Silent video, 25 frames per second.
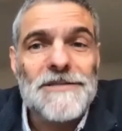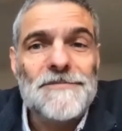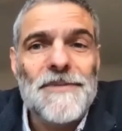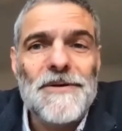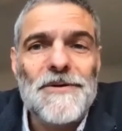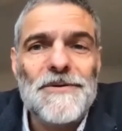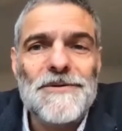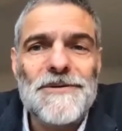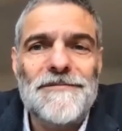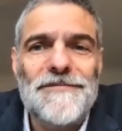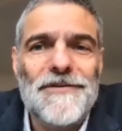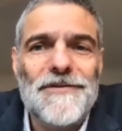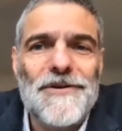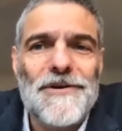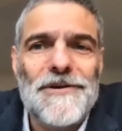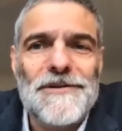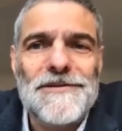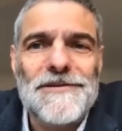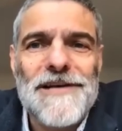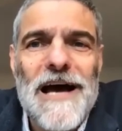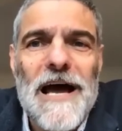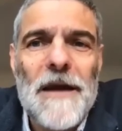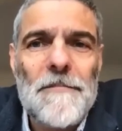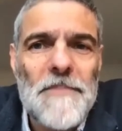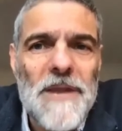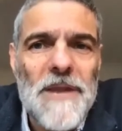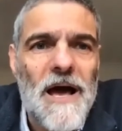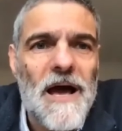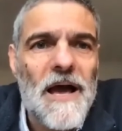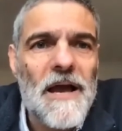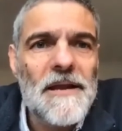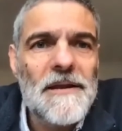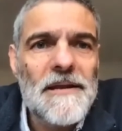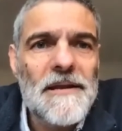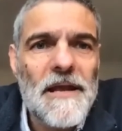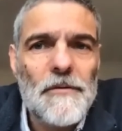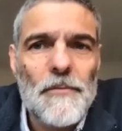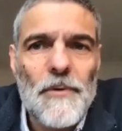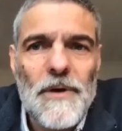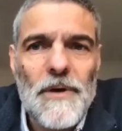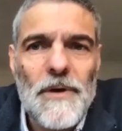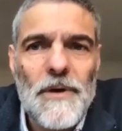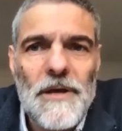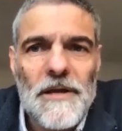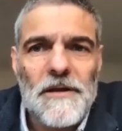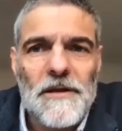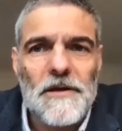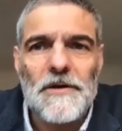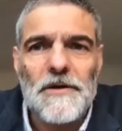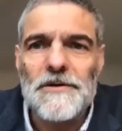because if we've got a timeline and we're in
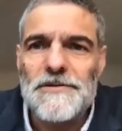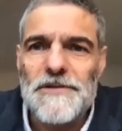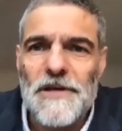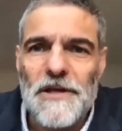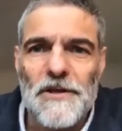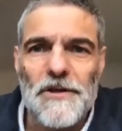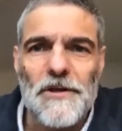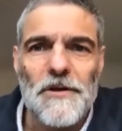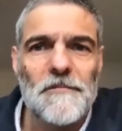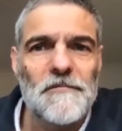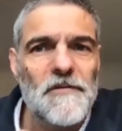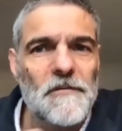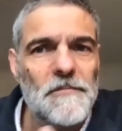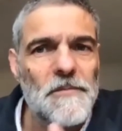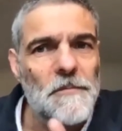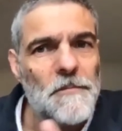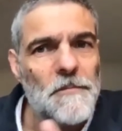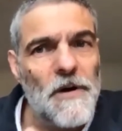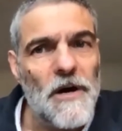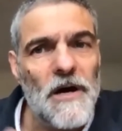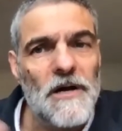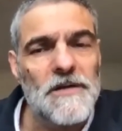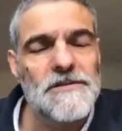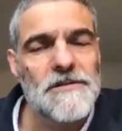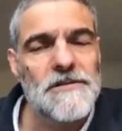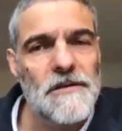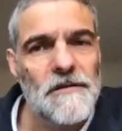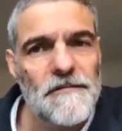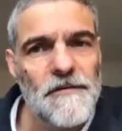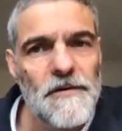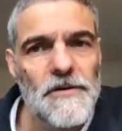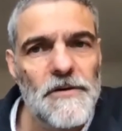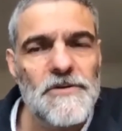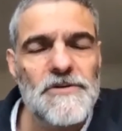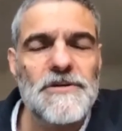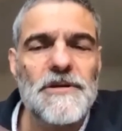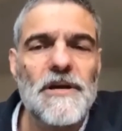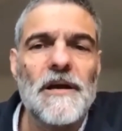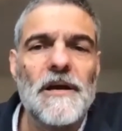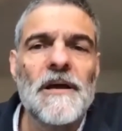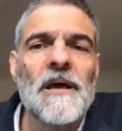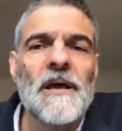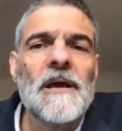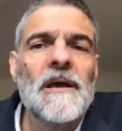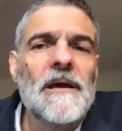a continuum from the past to the future,